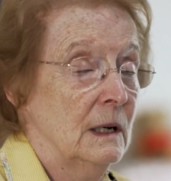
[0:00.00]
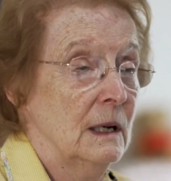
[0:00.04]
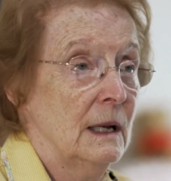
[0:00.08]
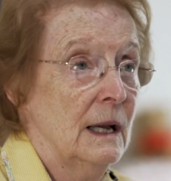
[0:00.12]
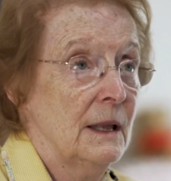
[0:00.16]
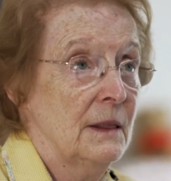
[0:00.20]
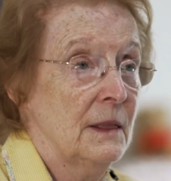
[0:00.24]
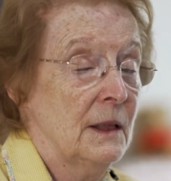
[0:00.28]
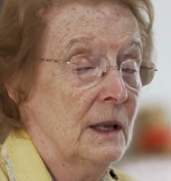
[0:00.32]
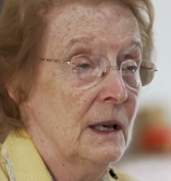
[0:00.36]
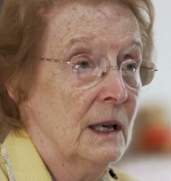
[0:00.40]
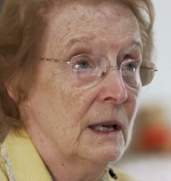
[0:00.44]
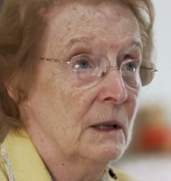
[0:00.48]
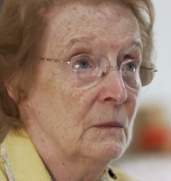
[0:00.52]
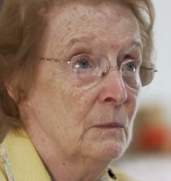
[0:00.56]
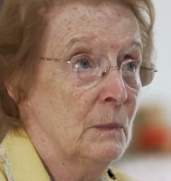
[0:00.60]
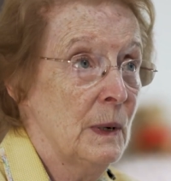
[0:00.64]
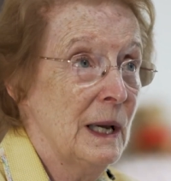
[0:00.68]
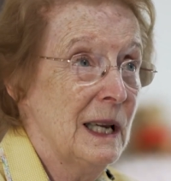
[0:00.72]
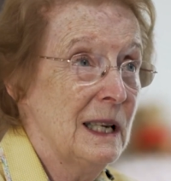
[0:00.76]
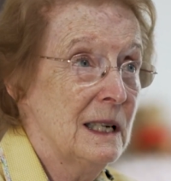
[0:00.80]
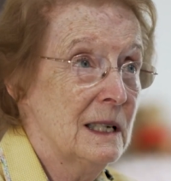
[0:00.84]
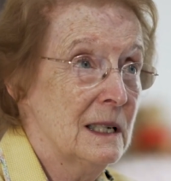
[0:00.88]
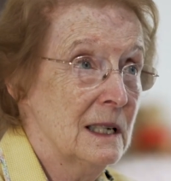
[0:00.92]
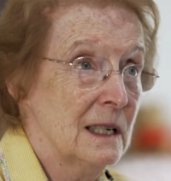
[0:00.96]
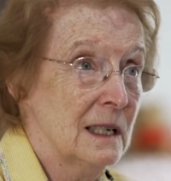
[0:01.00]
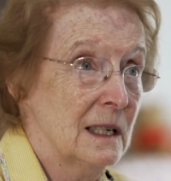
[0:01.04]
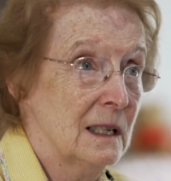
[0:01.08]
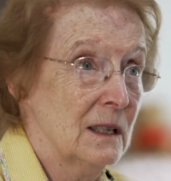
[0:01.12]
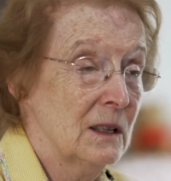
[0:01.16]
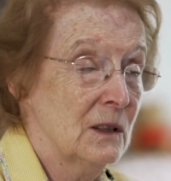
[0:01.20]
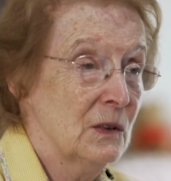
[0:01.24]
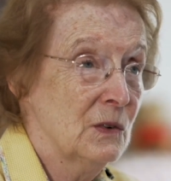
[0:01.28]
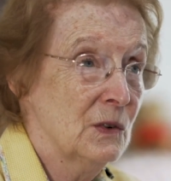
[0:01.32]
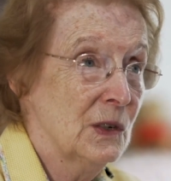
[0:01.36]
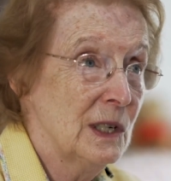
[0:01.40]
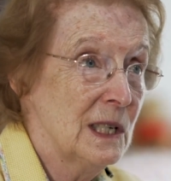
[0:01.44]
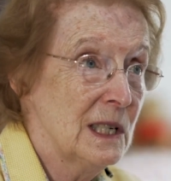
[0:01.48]
I think I'd painted it
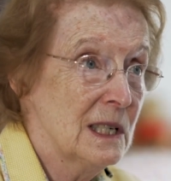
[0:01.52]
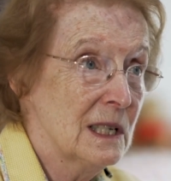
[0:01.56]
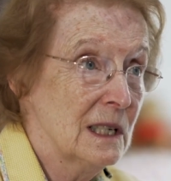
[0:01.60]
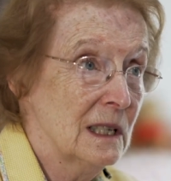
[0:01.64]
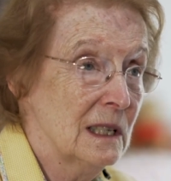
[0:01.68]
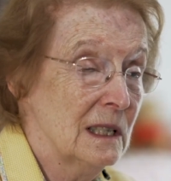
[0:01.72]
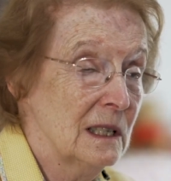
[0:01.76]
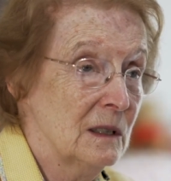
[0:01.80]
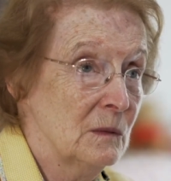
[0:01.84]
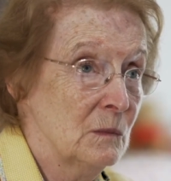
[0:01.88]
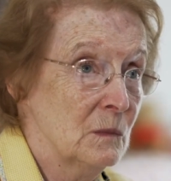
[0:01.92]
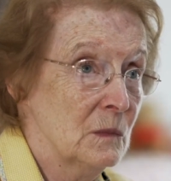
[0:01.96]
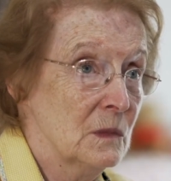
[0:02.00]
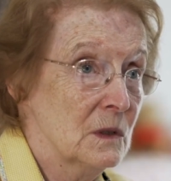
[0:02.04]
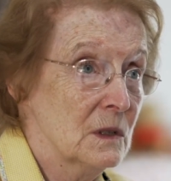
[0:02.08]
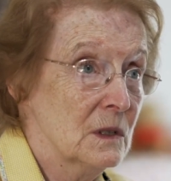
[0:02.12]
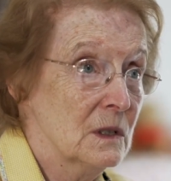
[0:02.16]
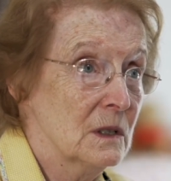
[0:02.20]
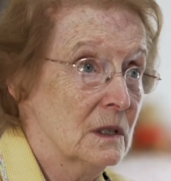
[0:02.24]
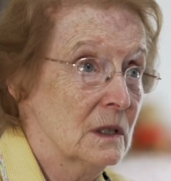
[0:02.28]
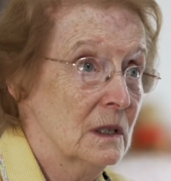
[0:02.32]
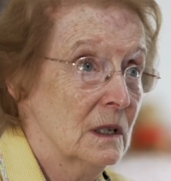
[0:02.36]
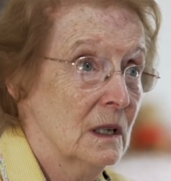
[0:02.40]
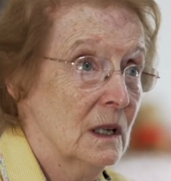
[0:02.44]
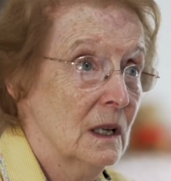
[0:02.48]
3 times.